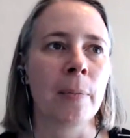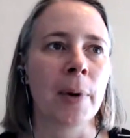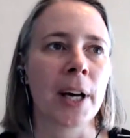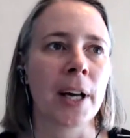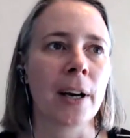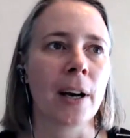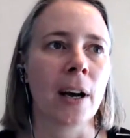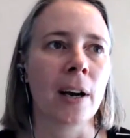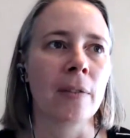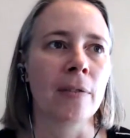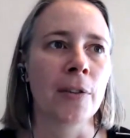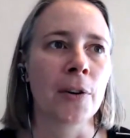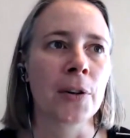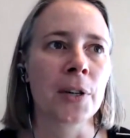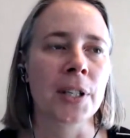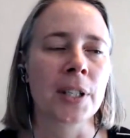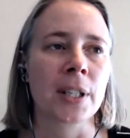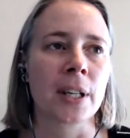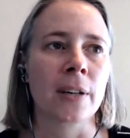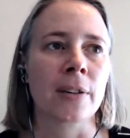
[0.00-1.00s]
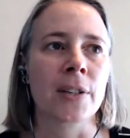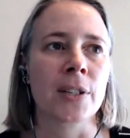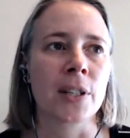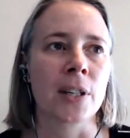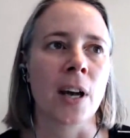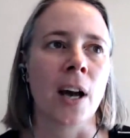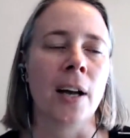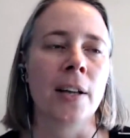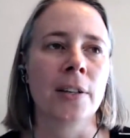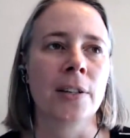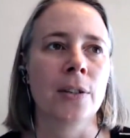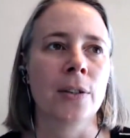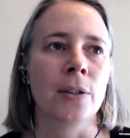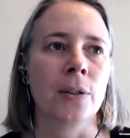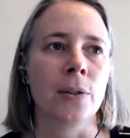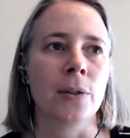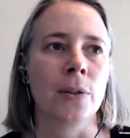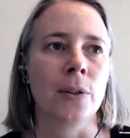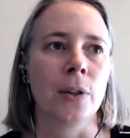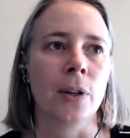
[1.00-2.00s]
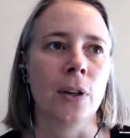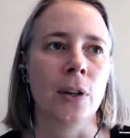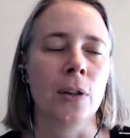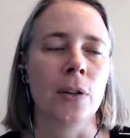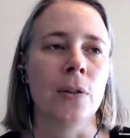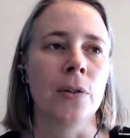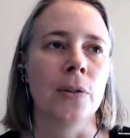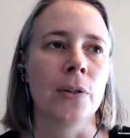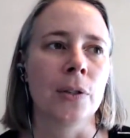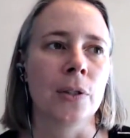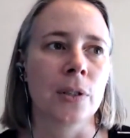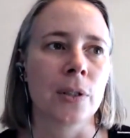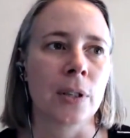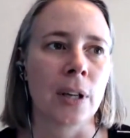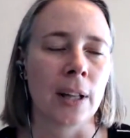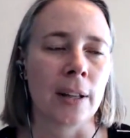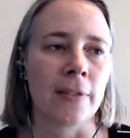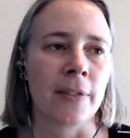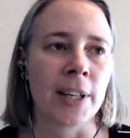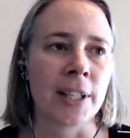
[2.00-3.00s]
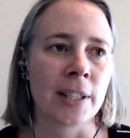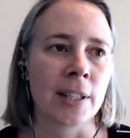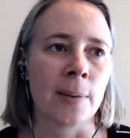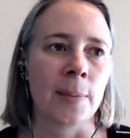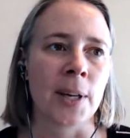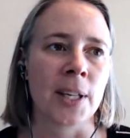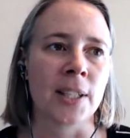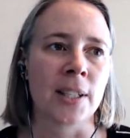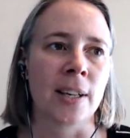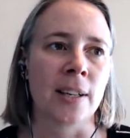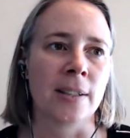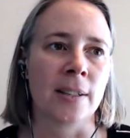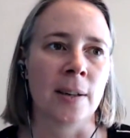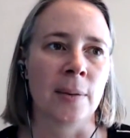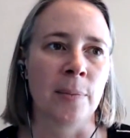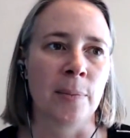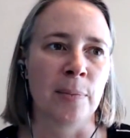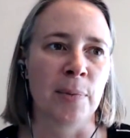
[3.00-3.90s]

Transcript: but our focus there is not to use Netlify CMS as a